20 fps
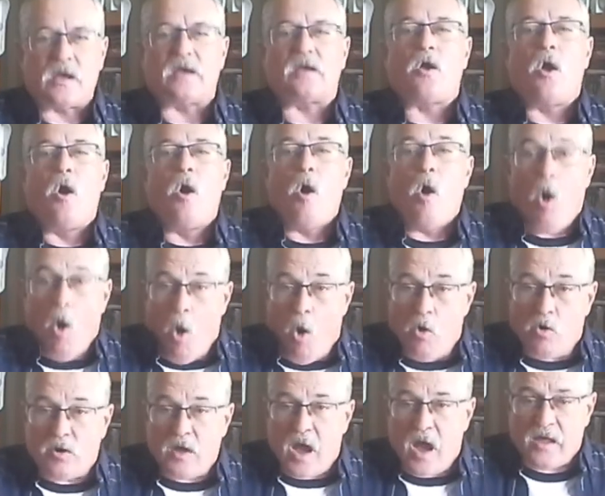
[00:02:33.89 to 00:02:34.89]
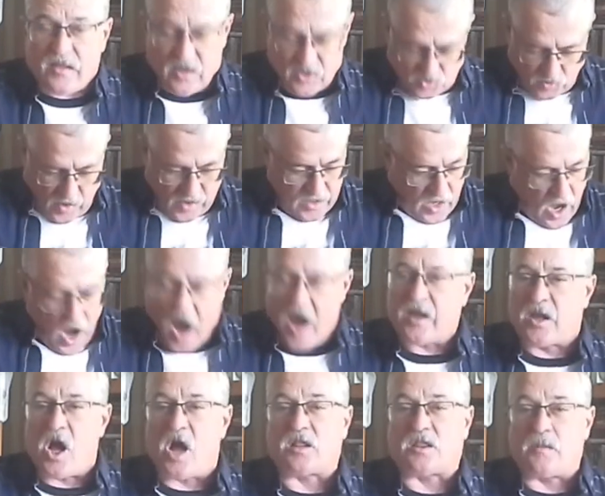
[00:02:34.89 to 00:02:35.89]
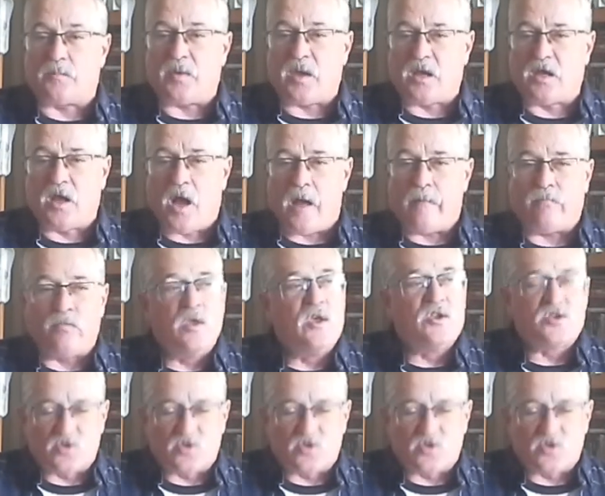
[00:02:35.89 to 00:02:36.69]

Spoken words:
like, oh, yeah, that's right. I got the big gun.